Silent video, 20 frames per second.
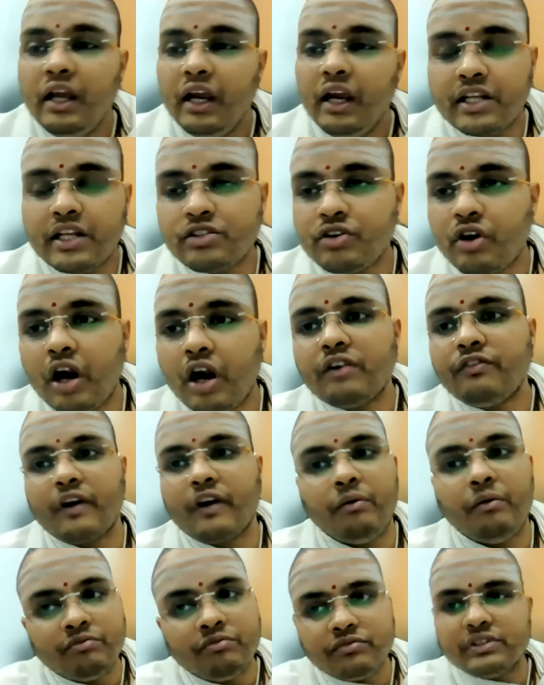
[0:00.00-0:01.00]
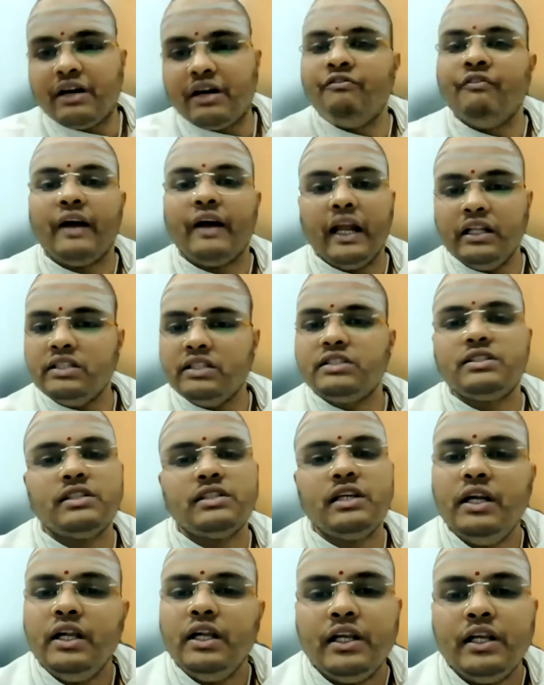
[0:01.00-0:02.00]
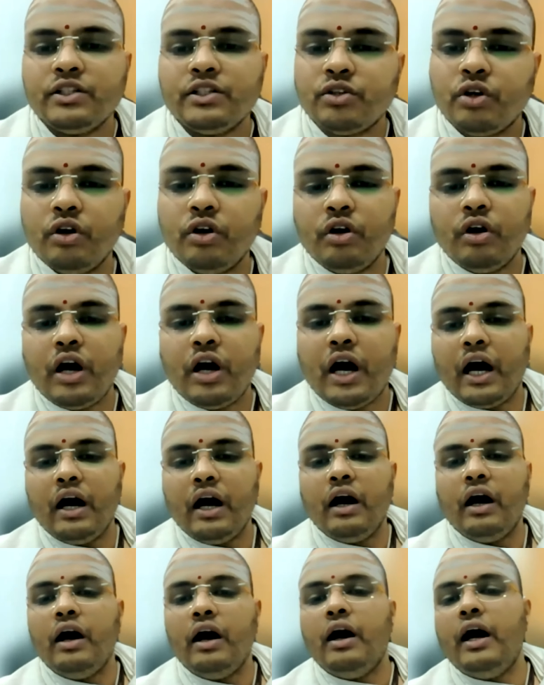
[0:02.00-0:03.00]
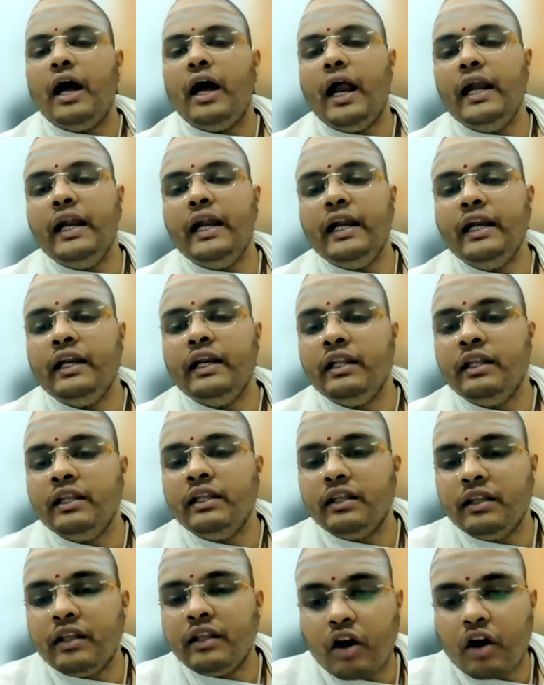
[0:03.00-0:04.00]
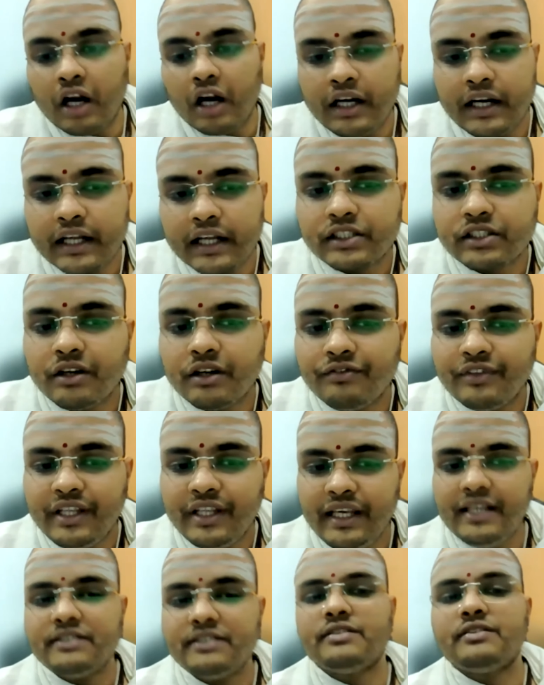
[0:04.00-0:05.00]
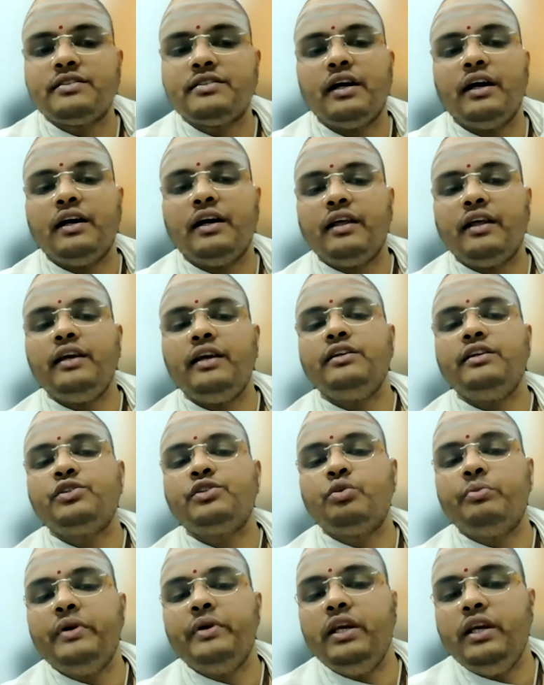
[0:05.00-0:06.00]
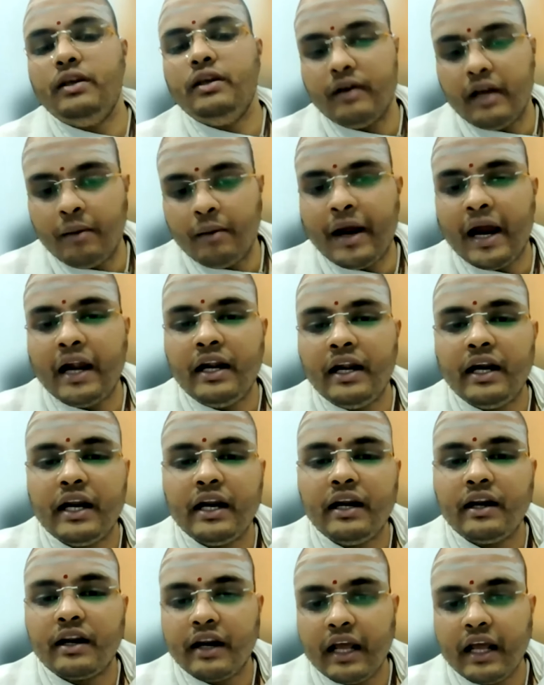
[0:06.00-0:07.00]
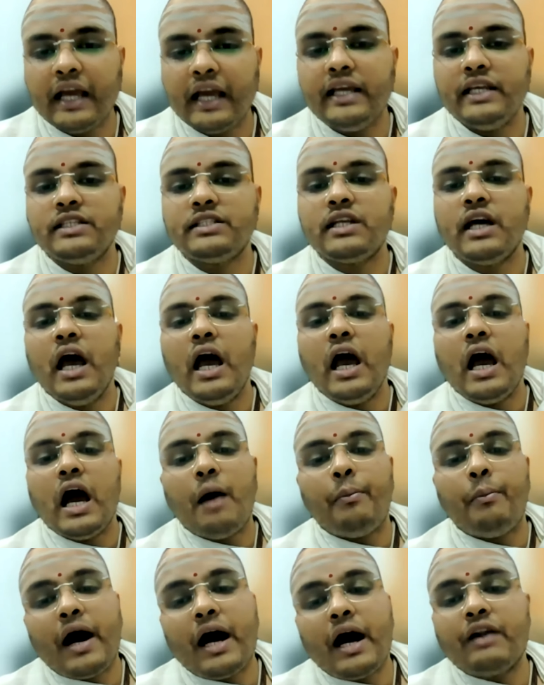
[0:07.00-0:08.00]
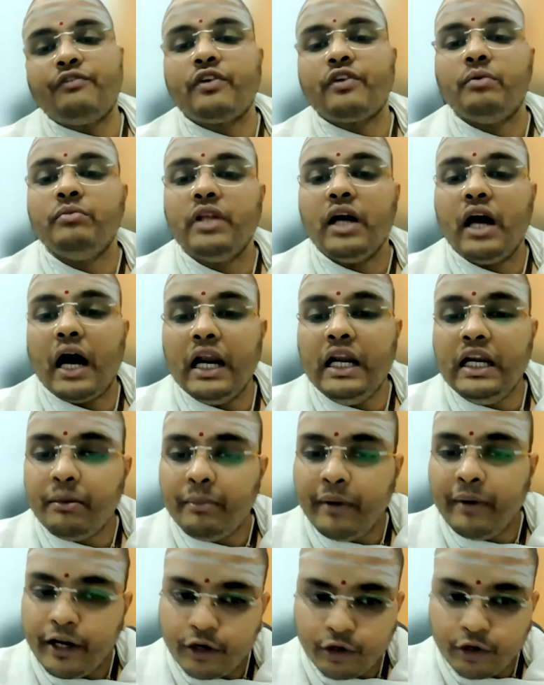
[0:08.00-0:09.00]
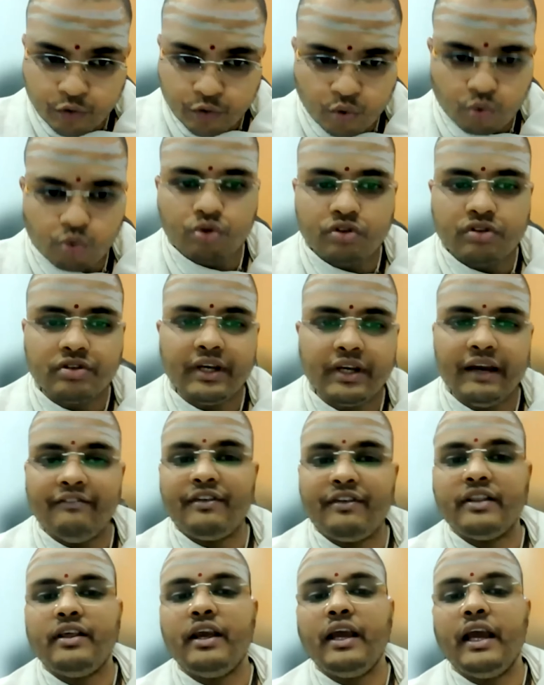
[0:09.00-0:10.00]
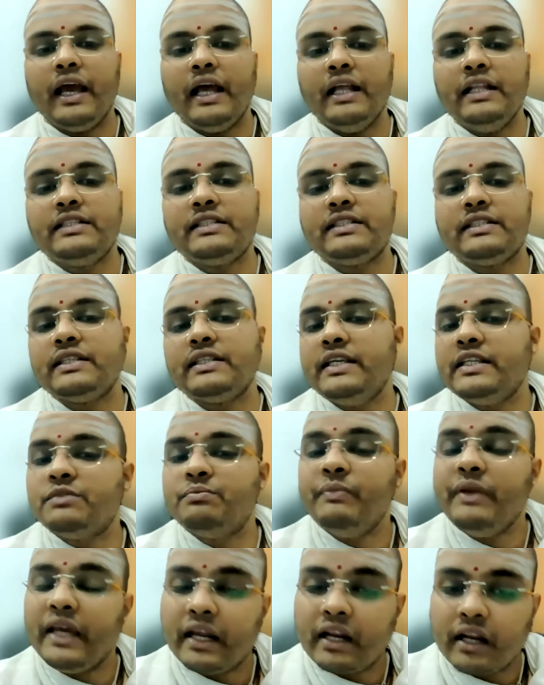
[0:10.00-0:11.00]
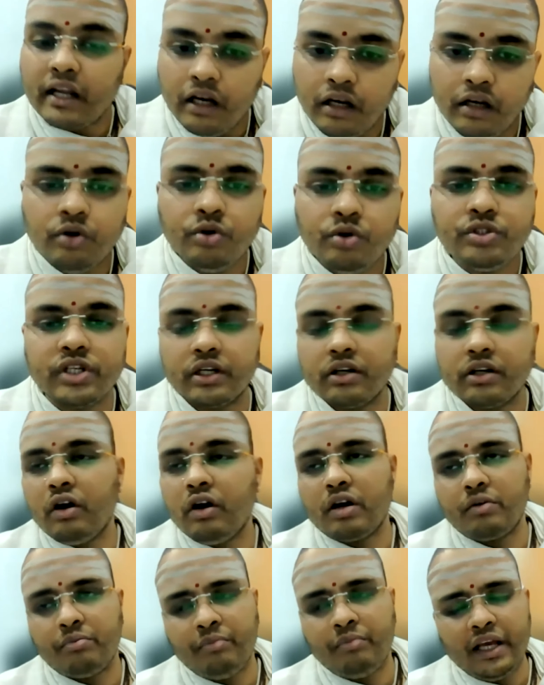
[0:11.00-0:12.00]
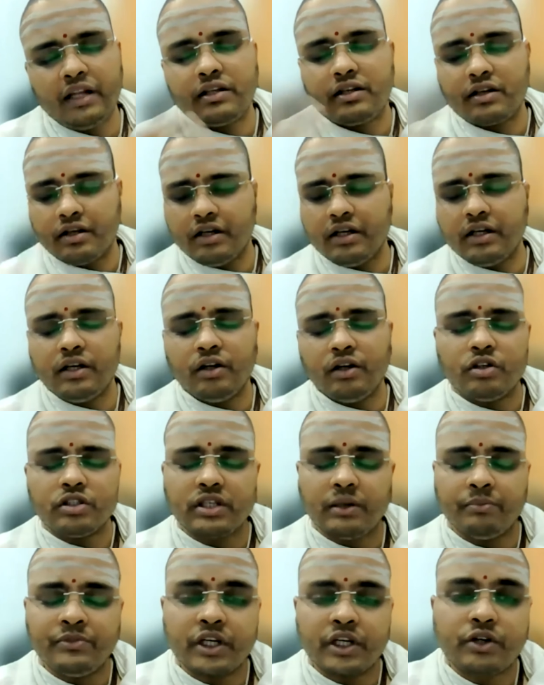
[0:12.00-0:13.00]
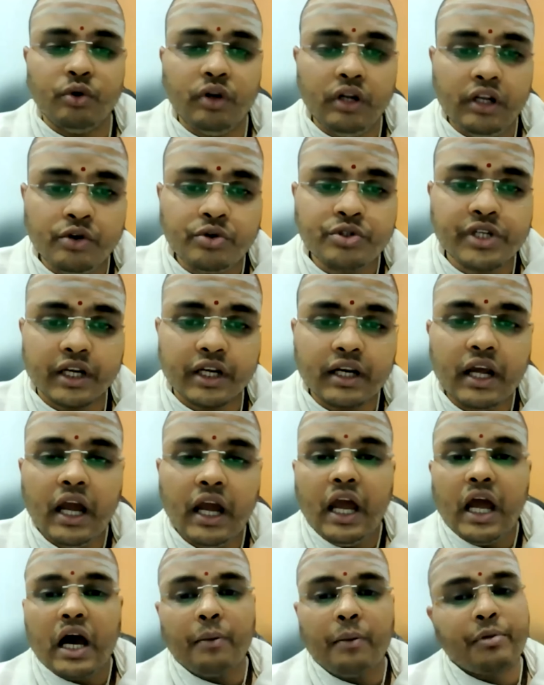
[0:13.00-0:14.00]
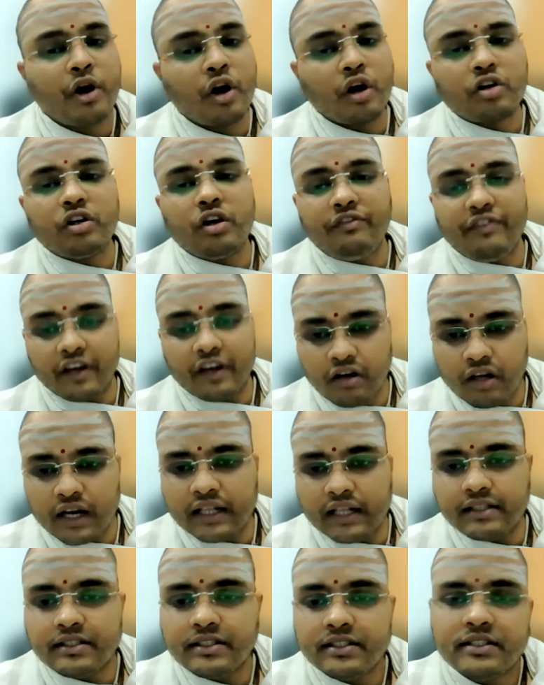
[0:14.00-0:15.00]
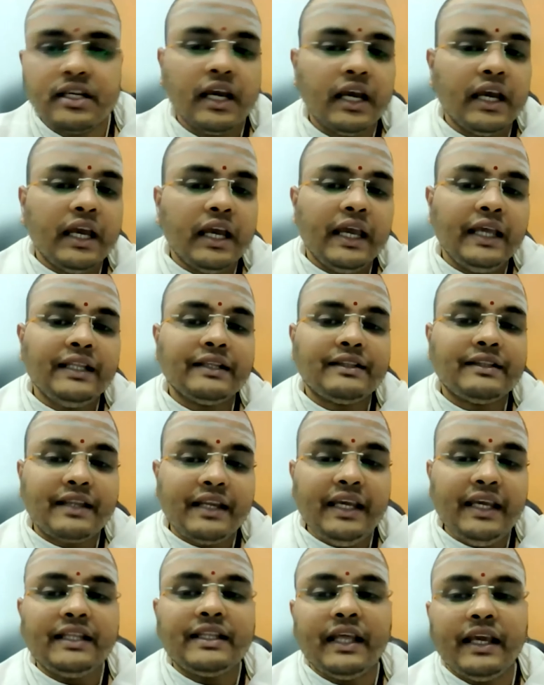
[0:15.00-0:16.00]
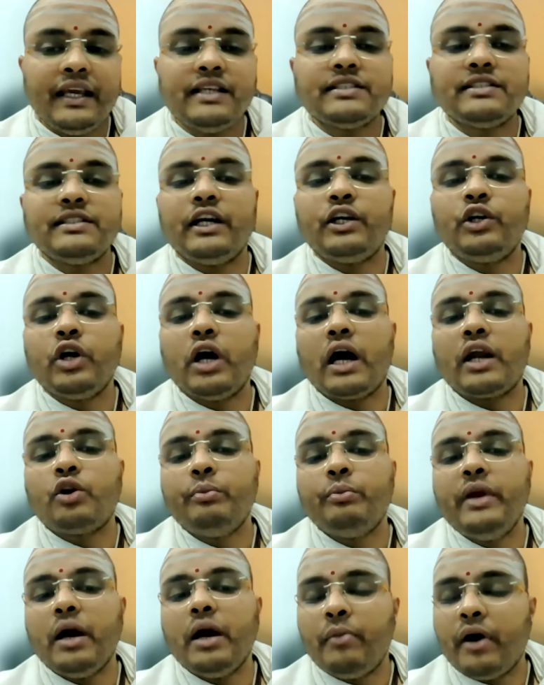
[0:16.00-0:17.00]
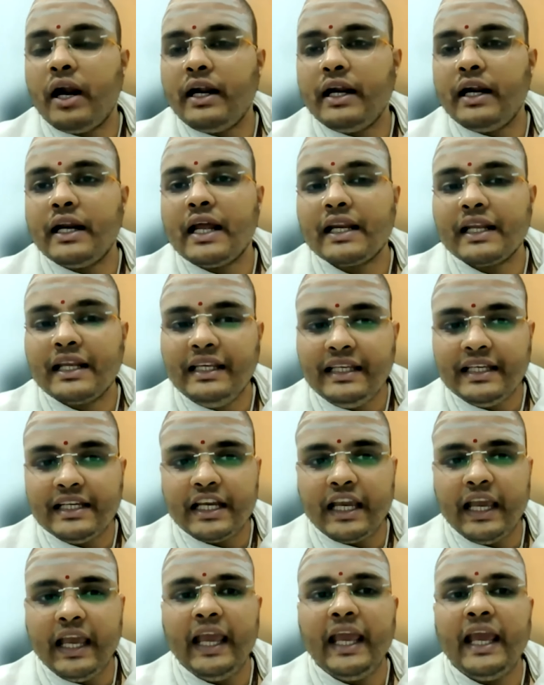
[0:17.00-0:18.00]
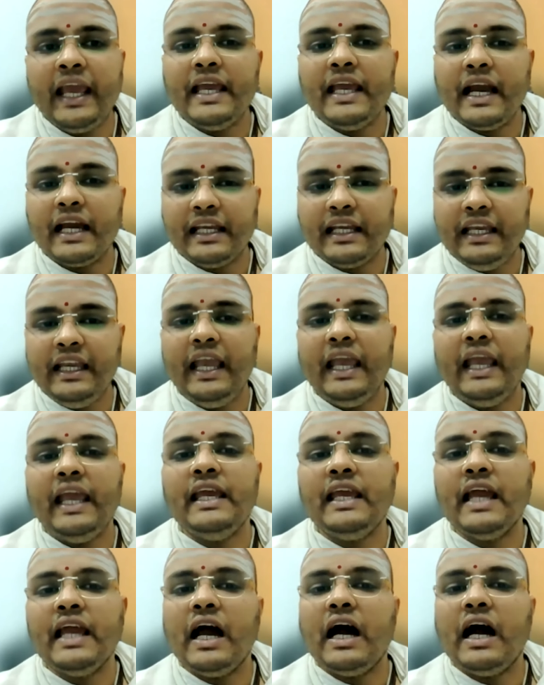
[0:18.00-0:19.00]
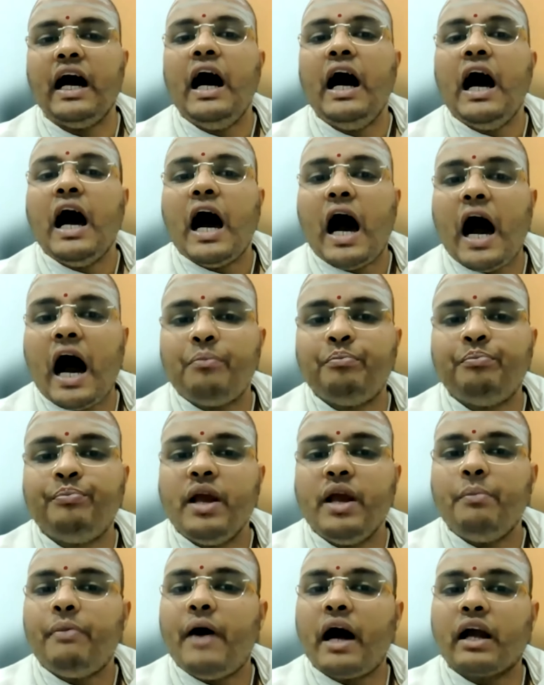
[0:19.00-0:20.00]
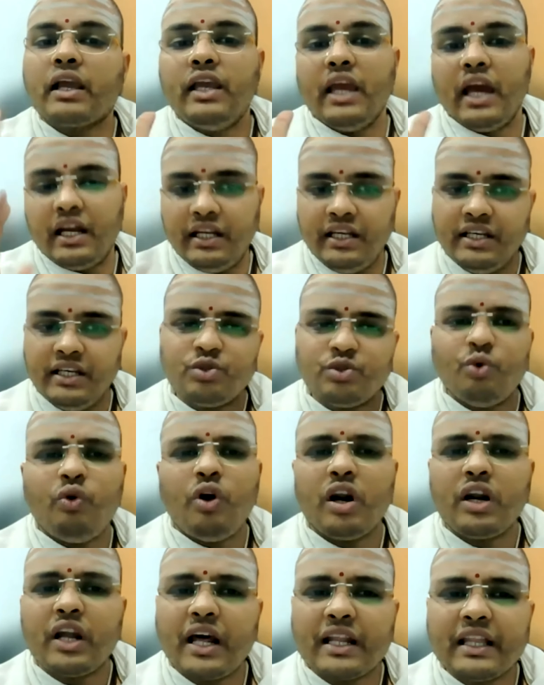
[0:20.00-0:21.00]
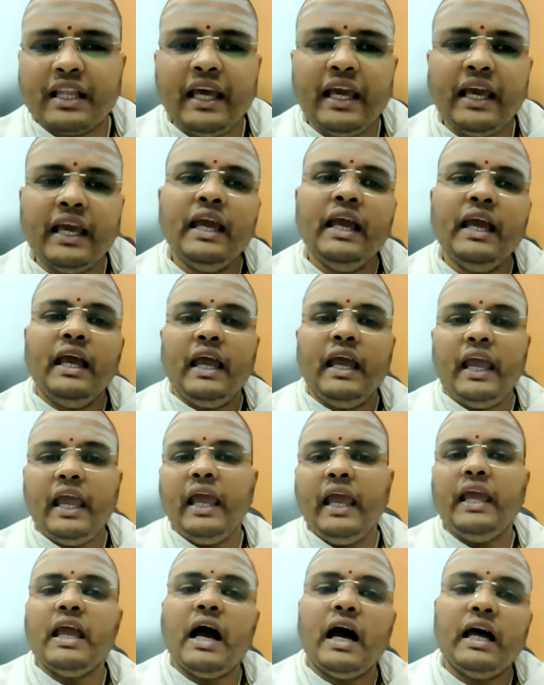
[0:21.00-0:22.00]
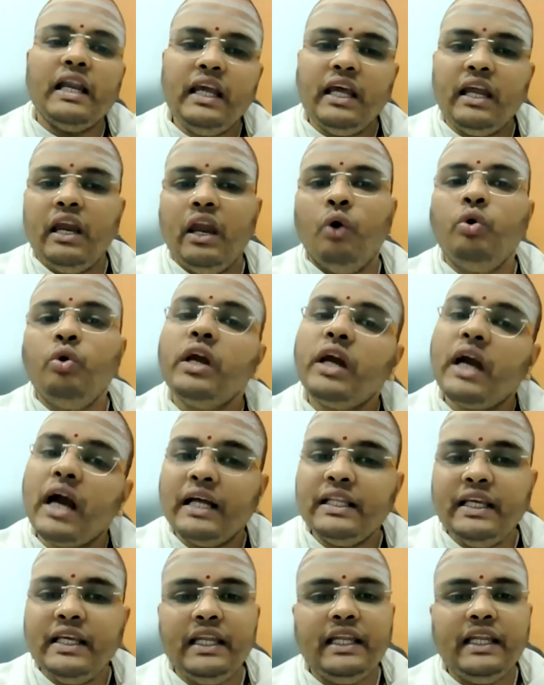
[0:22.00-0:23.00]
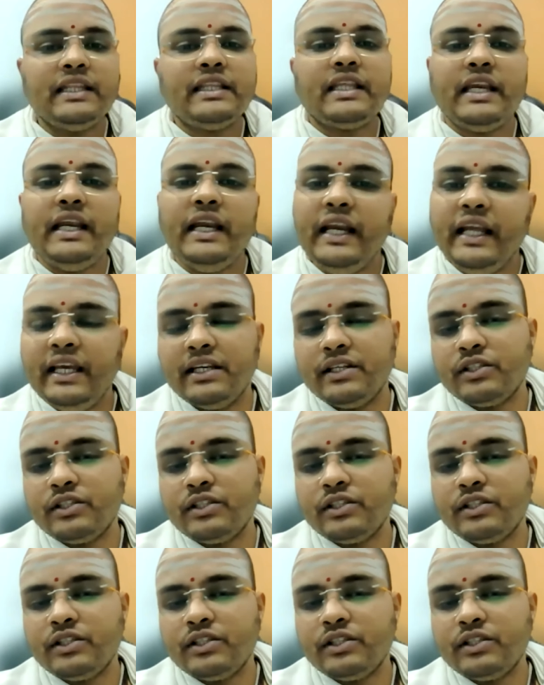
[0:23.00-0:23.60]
It is not from someone else. So, uh, and in the context of these uh, things to be abandoned and realized, apart from the ultimate truth, everything else is mere illusion or mere, uh, you know, subject to illusion, a product of ignorance. In the three things that are to be abandoned are heya, gneya, apya, pakyani. So, what are they? Heyani, laukikadini, trini.